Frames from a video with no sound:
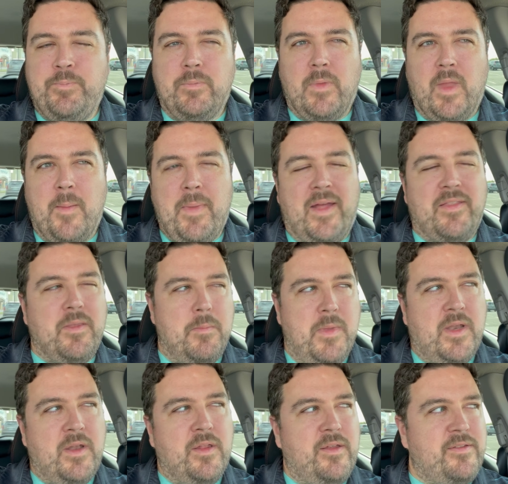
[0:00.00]
about the
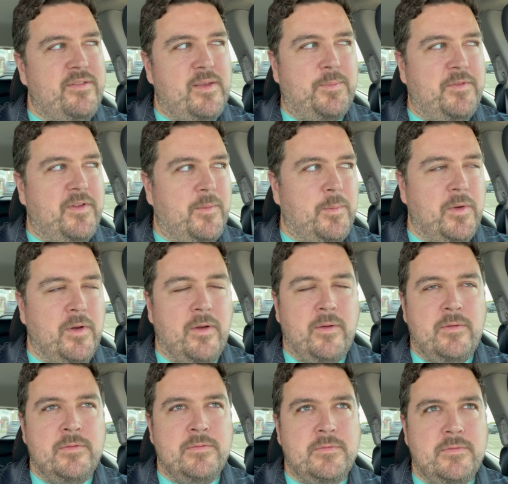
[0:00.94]
middle of
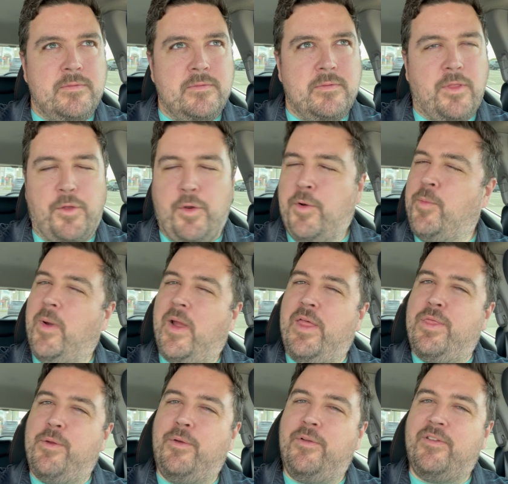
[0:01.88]
September, third way
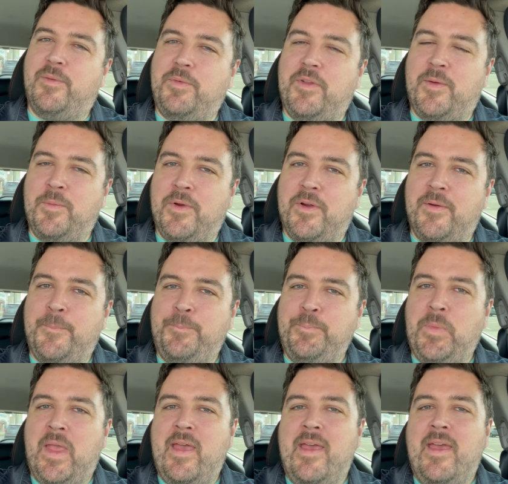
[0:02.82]
through September.
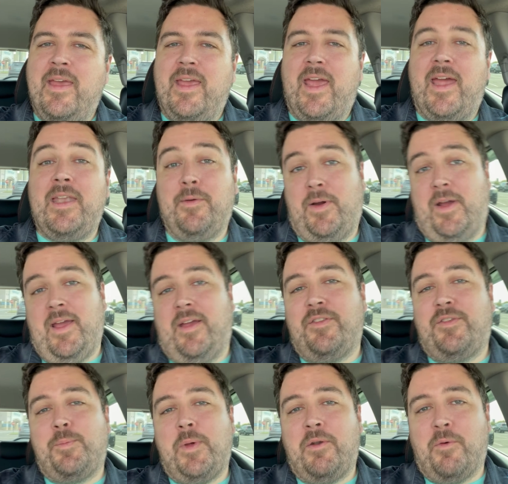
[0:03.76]
Anyway,
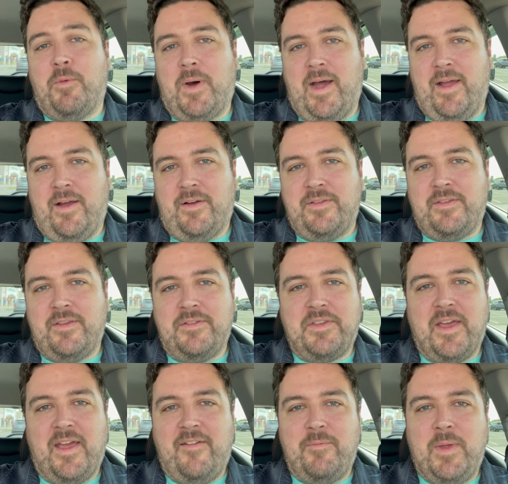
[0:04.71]
it's been a while since
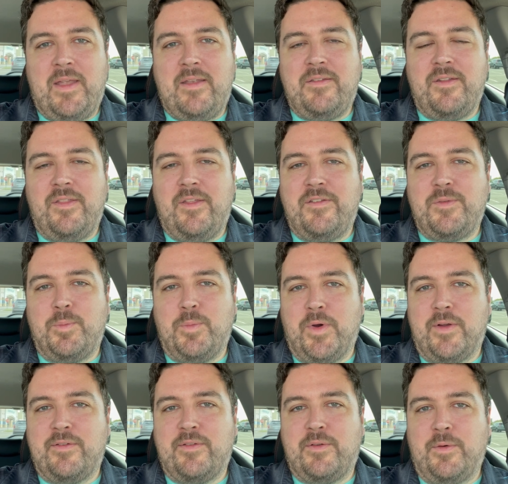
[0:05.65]
I have been to this
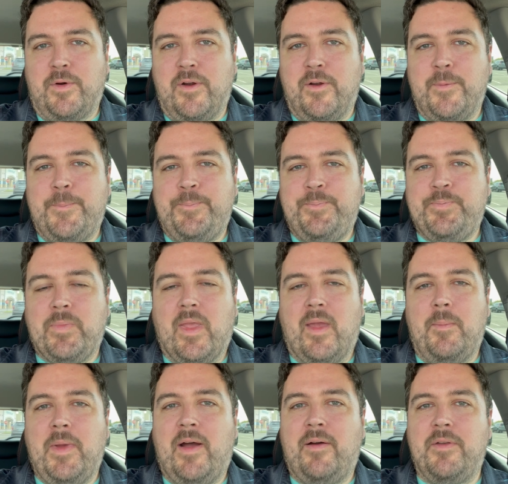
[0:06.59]
bookstore.
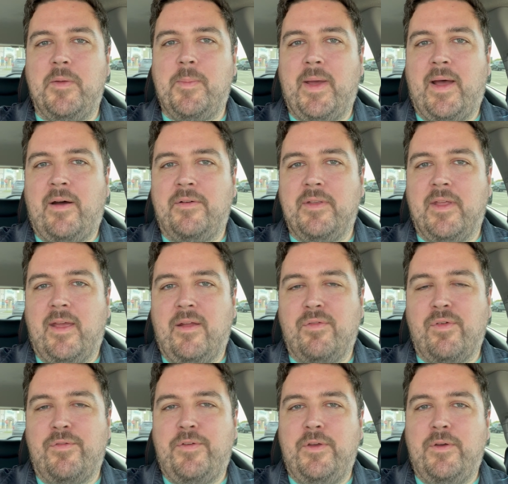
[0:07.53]
I'm out and about and I have
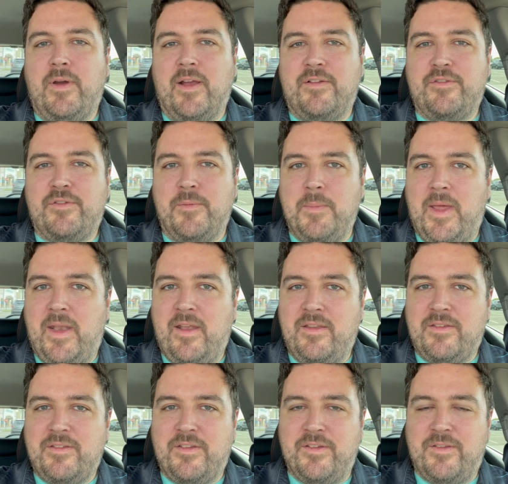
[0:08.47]
a few extra
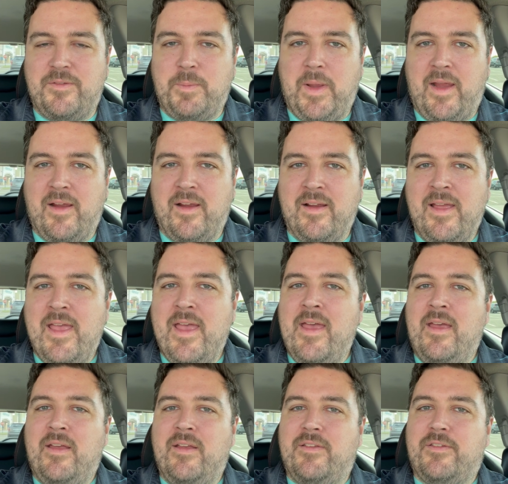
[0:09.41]
minutes to spare.
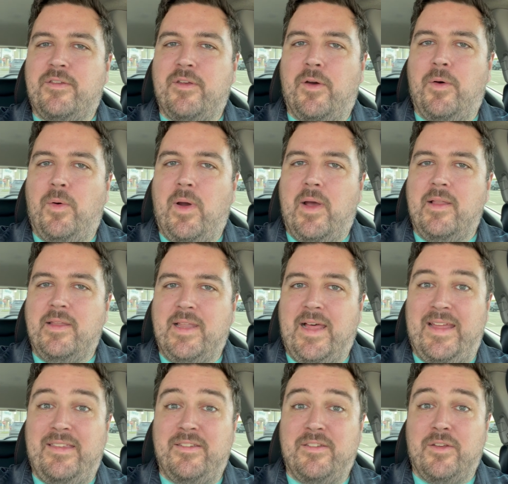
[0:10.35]
So
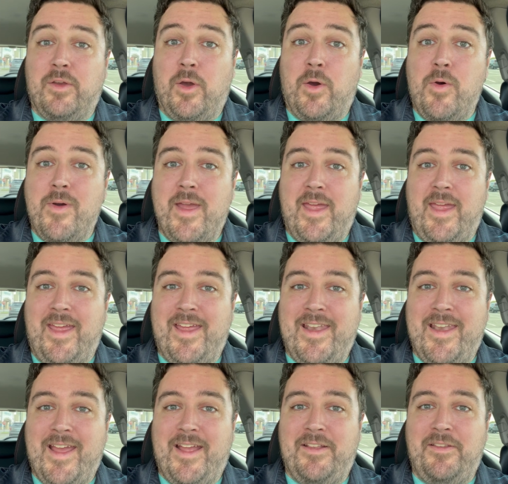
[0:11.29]
let's go
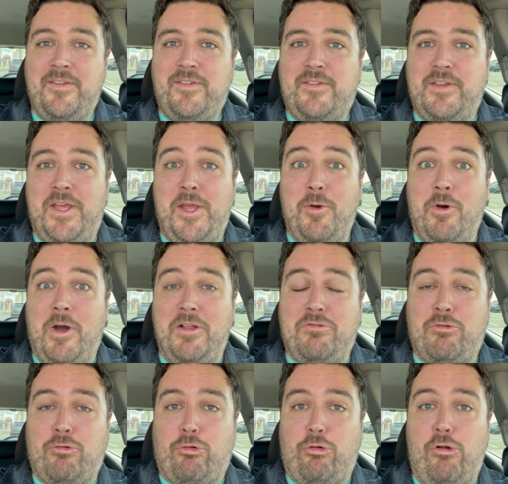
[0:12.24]
in and see what
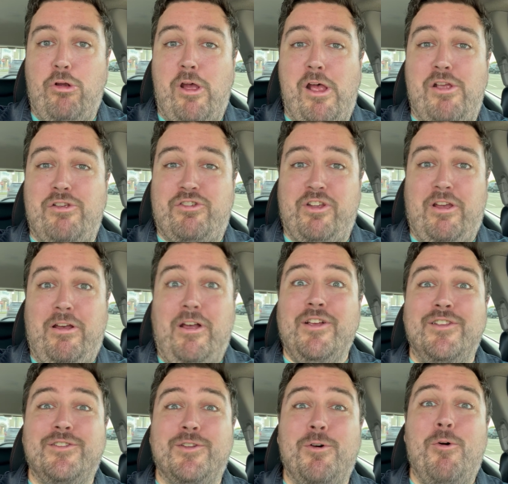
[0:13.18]

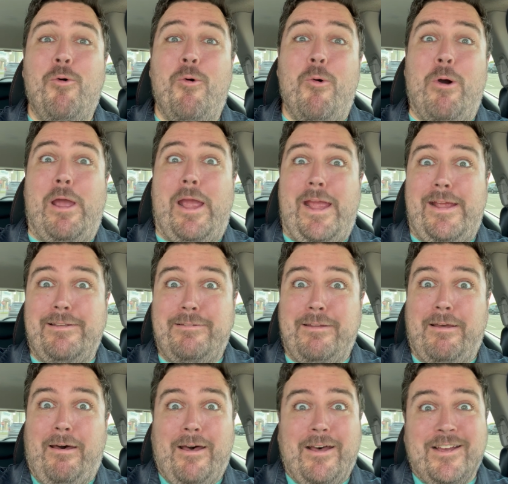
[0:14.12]
treasures await
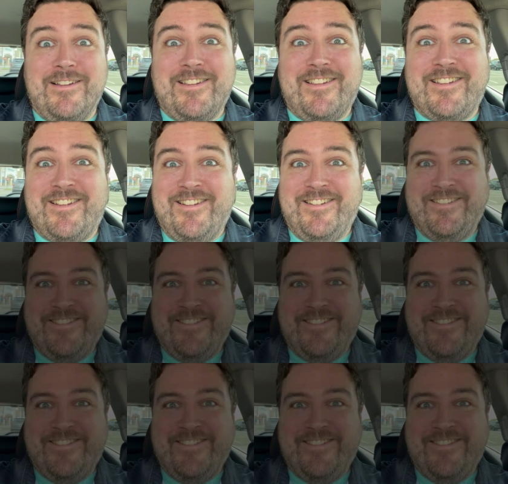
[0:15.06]
us.